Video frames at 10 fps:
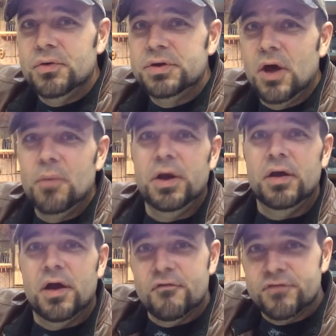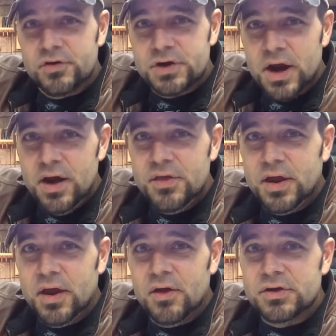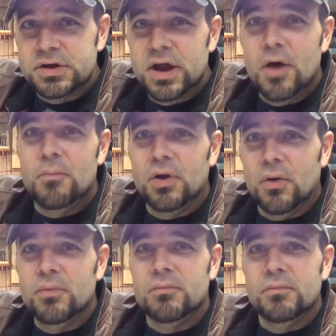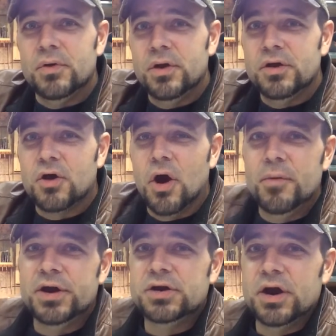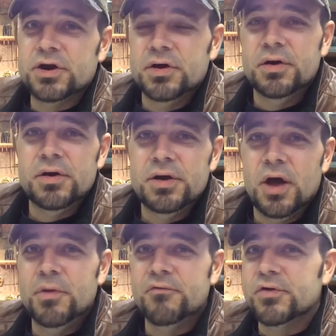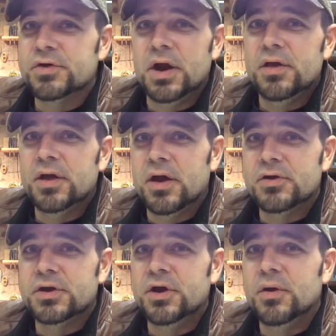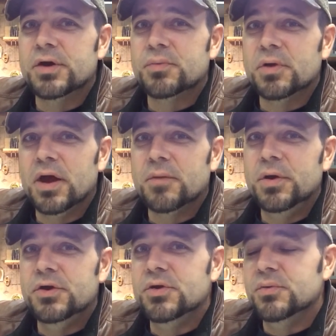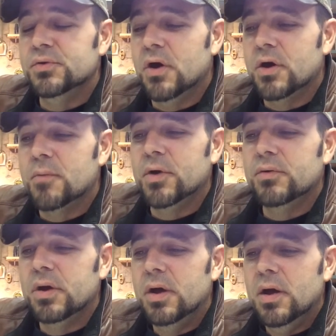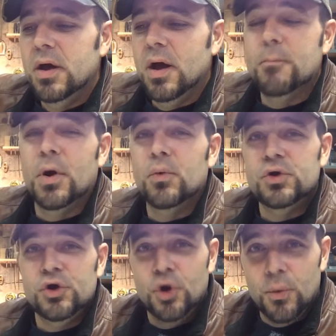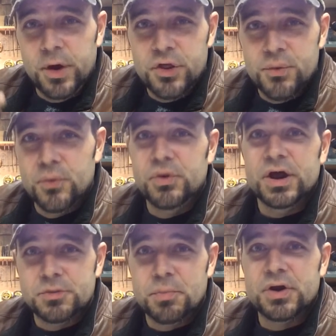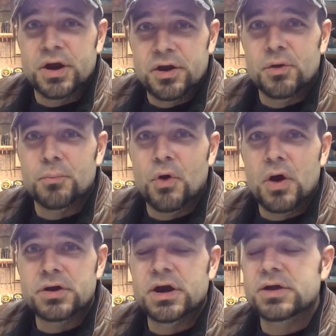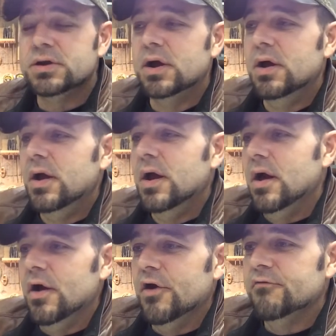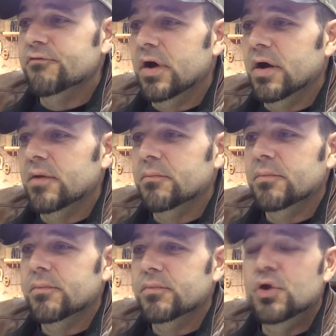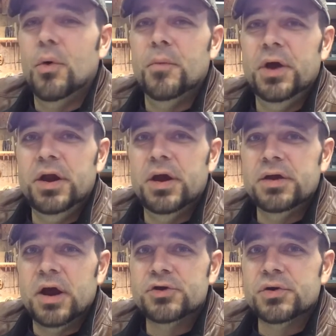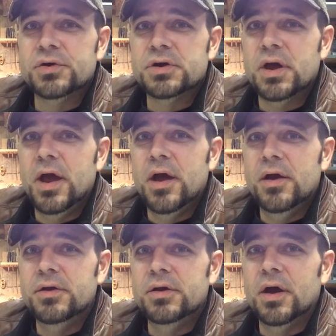tell me if there's anything else down below in the comment section. Tell me if there's anything else that you guys would like me to talk about going through this particular process of no immediate dentures. And